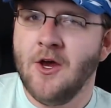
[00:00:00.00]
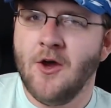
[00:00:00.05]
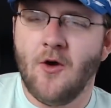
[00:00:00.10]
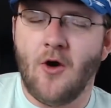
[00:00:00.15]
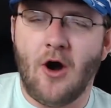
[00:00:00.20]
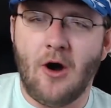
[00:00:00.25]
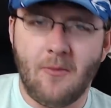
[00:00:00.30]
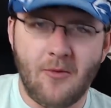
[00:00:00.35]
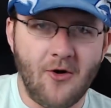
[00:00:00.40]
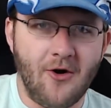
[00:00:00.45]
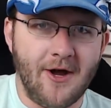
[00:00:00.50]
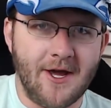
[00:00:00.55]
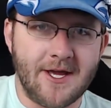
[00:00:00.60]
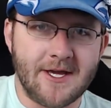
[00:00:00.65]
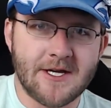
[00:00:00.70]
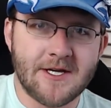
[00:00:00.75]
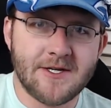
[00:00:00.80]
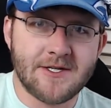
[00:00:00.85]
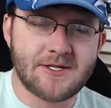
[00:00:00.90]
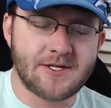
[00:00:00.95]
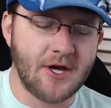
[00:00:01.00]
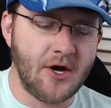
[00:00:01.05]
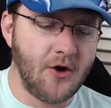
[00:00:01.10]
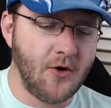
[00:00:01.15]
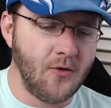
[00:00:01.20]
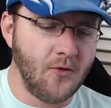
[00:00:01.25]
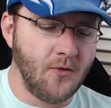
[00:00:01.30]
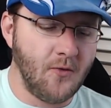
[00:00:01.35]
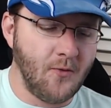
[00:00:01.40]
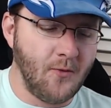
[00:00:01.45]
Oh boy.
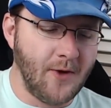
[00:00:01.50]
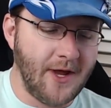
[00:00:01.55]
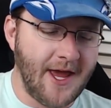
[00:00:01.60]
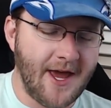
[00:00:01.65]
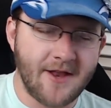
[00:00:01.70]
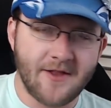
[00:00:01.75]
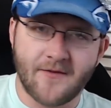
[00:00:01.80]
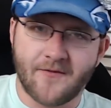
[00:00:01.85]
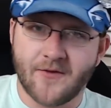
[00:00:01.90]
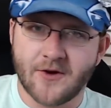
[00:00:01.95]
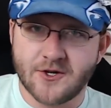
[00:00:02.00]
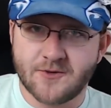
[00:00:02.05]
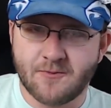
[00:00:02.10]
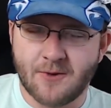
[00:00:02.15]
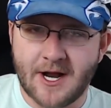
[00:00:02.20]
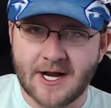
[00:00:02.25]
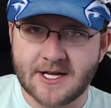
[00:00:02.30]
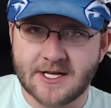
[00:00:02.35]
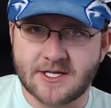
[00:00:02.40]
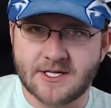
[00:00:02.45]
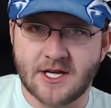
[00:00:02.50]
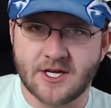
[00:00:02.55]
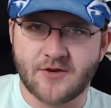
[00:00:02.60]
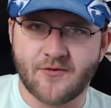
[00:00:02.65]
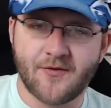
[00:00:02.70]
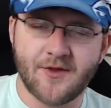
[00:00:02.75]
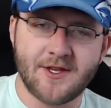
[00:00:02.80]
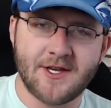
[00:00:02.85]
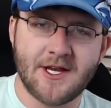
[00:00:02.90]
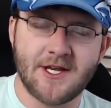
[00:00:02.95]
So we had the first practice session
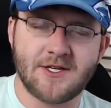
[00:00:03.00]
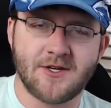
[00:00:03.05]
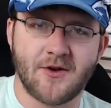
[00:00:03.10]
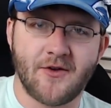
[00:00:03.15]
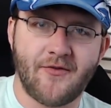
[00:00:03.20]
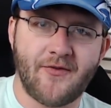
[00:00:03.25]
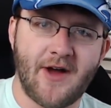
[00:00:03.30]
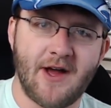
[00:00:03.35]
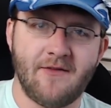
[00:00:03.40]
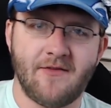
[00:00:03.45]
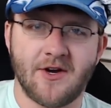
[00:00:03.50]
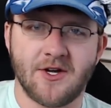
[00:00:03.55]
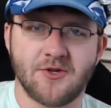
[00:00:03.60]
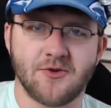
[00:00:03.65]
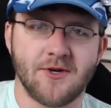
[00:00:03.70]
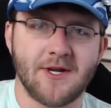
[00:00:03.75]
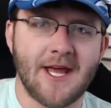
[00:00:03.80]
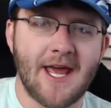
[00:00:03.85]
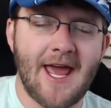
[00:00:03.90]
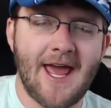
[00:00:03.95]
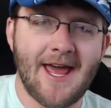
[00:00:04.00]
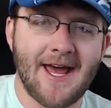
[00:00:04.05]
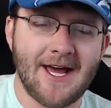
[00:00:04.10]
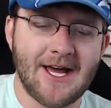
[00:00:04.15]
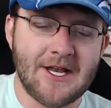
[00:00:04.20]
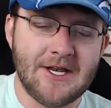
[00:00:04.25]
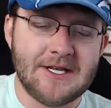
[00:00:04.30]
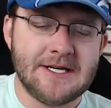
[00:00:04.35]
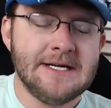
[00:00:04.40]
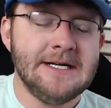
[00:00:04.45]
for the Daytona 500,
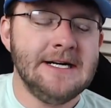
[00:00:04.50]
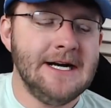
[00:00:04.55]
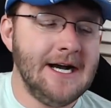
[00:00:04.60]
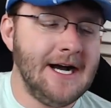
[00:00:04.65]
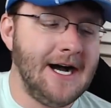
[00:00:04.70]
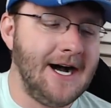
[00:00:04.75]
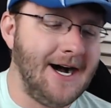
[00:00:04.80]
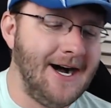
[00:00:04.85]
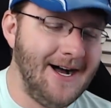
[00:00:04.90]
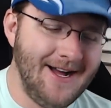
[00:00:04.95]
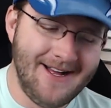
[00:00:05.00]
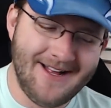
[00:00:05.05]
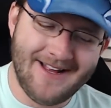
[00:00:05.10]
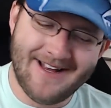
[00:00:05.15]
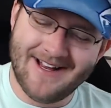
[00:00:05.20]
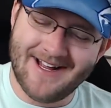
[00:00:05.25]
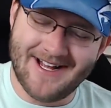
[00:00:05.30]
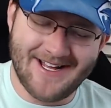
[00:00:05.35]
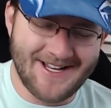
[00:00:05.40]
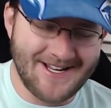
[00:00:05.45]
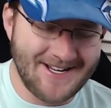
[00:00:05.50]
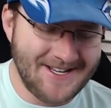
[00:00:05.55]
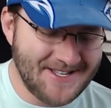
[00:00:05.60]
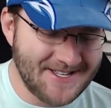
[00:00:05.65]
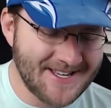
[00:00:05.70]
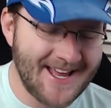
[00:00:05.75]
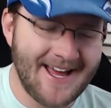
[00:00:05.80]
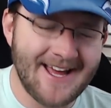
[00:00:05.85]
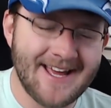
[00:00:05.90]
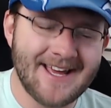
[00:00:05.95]
and
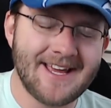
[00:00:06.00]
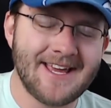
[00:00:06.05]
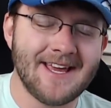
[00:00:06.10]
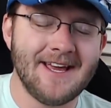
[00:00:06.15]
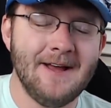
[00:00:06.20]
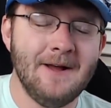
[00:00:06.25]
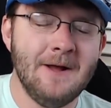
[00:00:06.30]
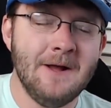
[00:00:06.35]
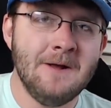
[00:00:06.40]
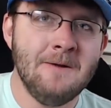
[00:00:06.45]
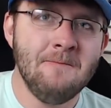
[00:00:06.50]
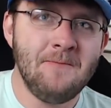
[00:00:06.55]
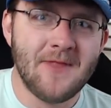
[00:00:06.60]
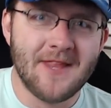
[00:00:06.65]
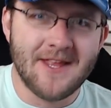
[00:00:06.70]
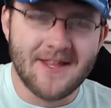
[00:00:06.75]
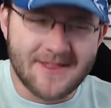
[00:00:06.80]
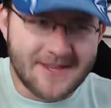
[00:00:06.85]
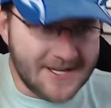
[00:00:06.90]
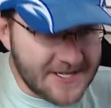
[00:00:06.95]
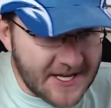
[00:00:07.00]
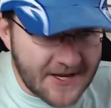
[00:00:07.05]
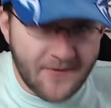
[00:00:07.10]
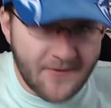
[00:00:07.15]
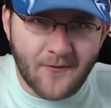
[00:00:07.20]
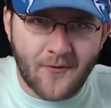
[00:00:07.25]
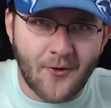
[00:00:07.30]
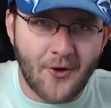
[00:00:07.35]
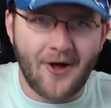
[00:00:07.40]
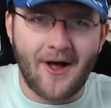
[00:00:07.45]
it's like the
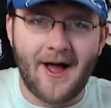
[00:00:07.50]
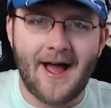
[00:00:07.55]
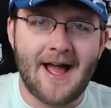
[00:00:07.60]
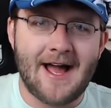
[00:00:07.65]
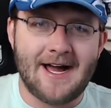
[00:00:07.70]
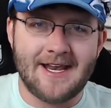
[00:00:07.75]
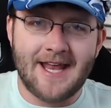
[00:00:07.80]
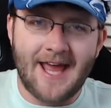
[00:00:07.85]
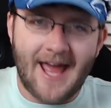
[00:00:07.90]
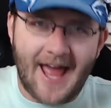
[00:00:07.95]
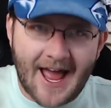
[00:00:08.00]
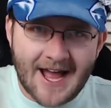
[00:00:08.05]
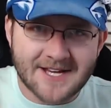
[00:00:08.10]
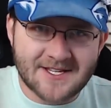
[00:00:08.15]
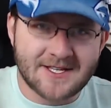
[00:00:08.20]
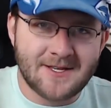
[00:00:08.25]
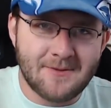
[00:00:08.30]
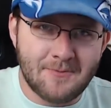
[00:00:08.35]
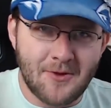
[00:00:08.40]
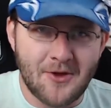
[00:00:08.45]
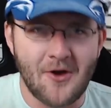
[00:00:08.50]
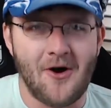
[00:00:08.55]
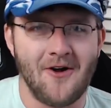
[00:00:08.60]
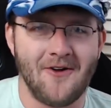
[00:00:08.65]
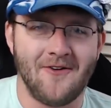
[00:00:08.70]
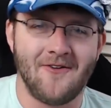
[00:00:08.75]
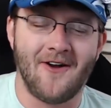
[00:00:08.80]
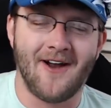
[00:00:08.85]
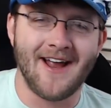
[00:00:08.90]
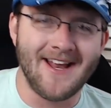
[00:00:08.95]
tinfoil hat has to be on
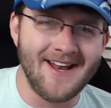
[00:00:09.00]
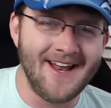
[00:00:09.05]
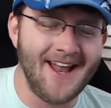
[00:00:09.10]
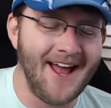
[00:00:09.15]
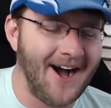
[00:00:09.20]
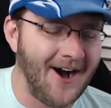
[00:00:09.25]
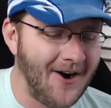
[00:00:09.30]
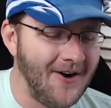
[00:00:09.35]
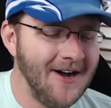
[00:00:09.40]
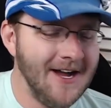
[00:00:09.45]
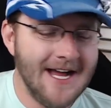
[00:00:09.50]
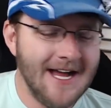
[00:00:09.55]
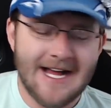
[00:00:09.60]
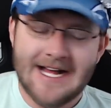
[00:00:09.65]
right now.